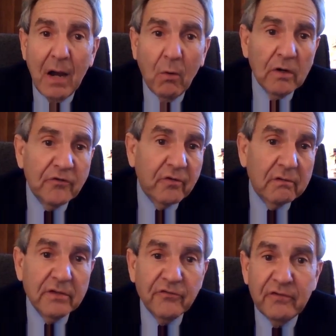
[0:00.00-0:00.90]
power.
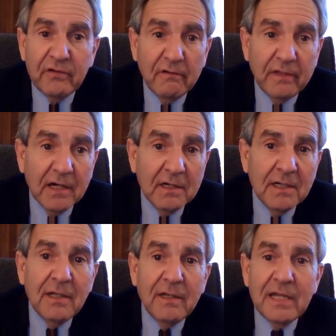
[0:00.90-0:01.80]
So consider
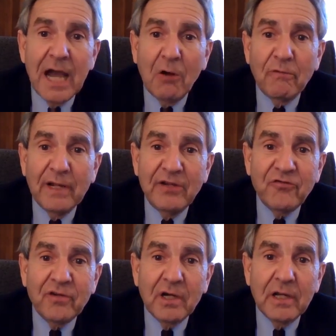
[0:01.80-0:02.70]
the
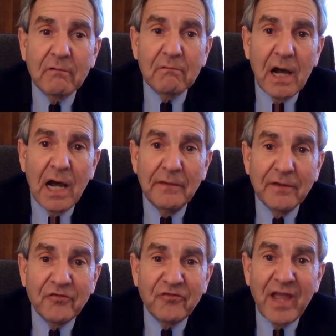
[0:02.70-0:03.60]
outreach to
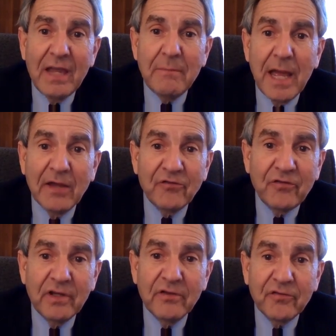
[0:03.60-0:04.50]
Iran the same
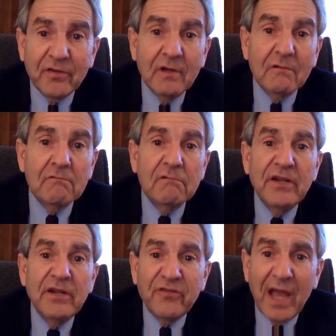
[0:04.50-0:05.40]
as his
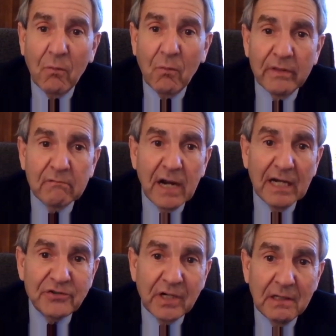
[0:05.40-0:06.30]
reset with
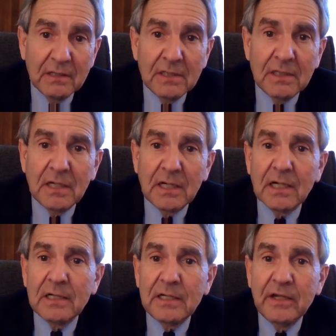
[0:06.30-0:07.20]
Russia,
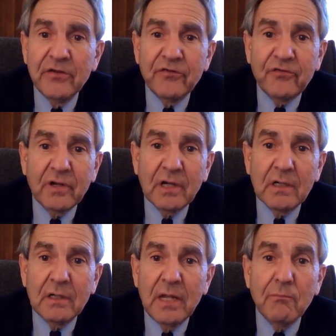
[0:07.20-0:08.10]
his
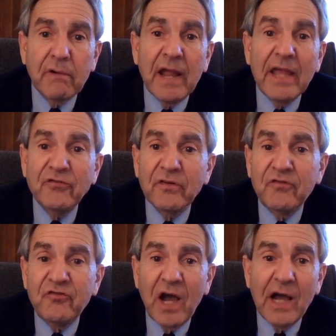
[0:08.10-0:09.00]
embrace
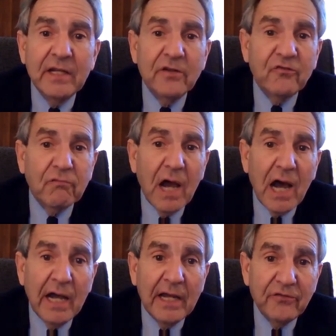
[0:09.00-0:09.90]
of China's
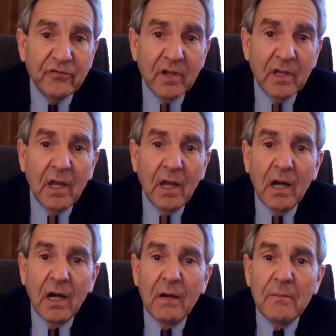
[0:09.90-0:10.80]
rise,
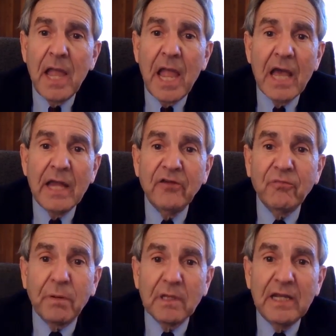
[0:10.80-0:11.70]
and
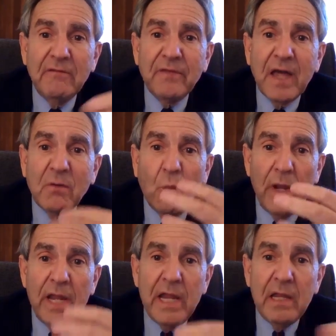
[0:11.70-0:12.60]
his belief that
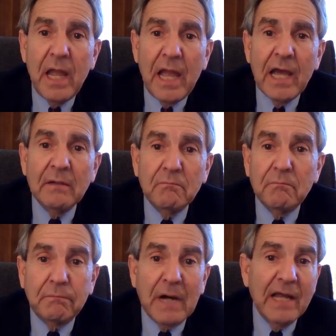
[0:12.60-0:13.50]
we, and
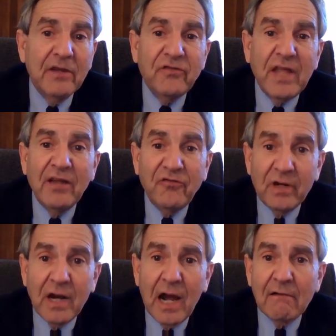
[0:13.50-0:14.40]
by
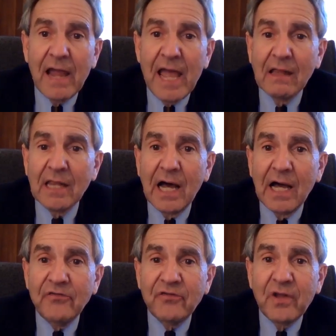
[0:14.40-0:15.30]
extension our
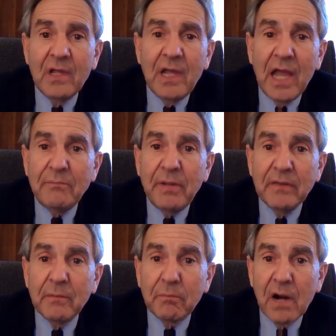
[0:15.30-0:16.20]
allies, had
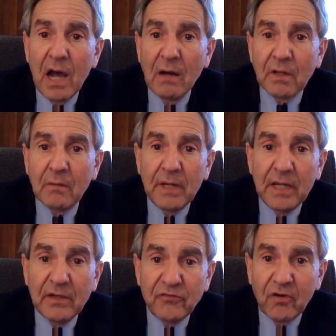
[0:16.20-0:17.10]
been the problem.
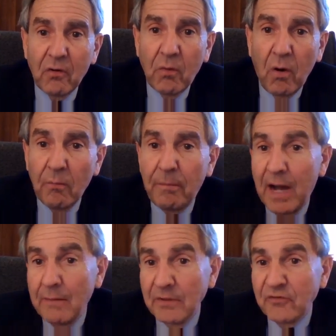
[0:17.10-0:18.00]
And so
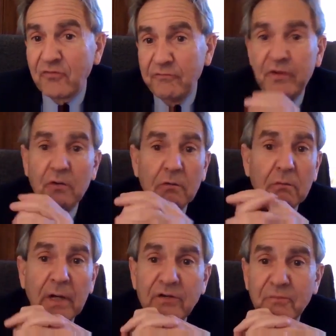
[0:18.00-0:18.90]
Obama's view,
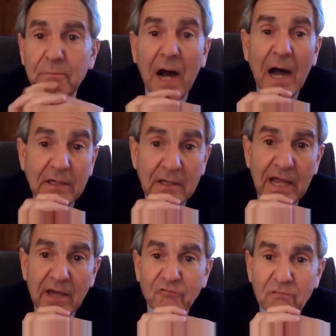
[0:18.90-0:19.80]
which Biden
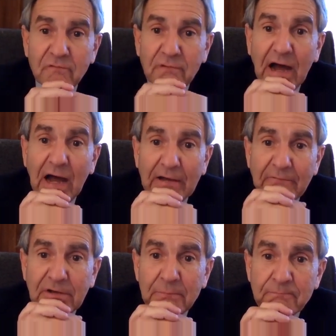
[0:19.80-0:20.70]
has
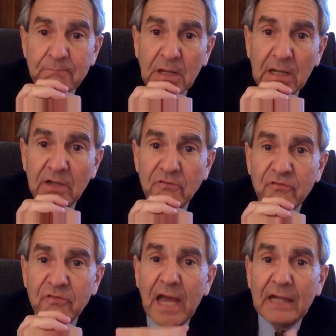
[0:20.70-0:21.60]
revived,
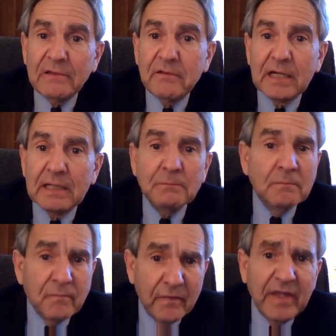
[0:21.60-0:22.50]
is that
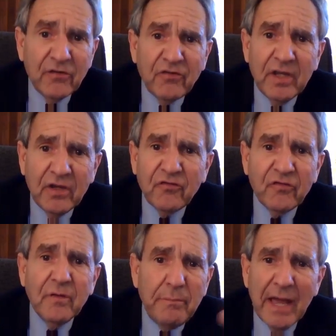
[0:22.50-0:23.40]
this
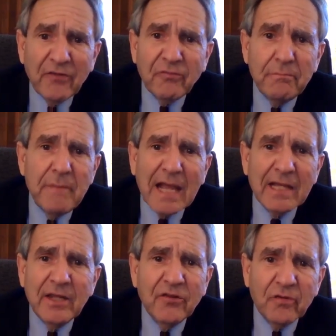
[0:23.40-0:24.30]
is the best
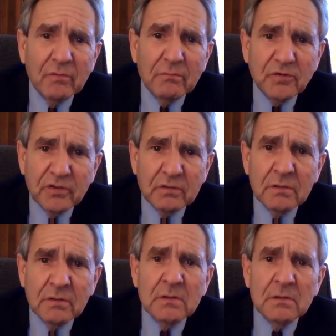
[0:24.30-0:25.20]
mechanism
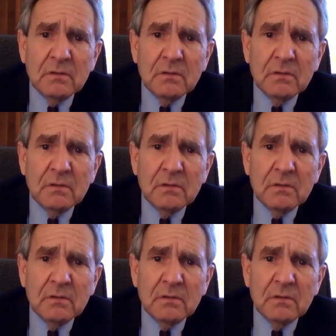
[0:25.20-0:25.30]
to